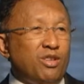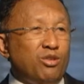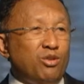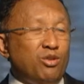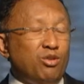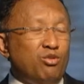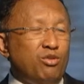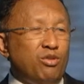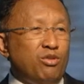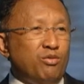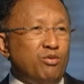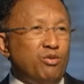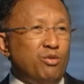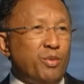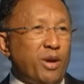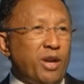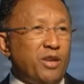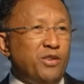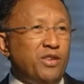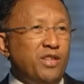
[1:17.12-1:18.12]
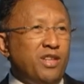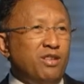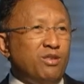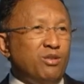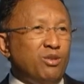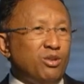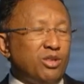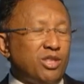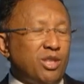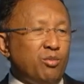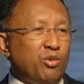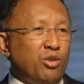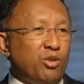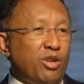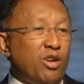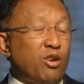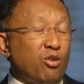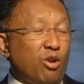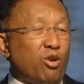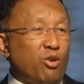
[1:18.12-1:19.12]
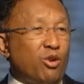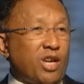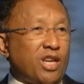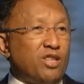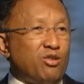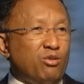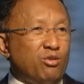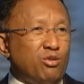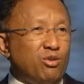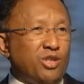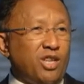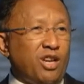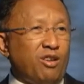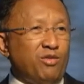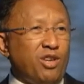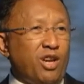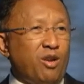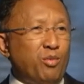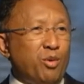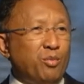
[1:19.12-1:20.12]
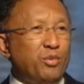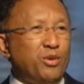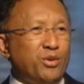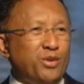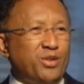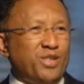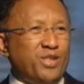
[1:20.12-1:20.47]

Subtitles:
And then later, I became president, which gave me another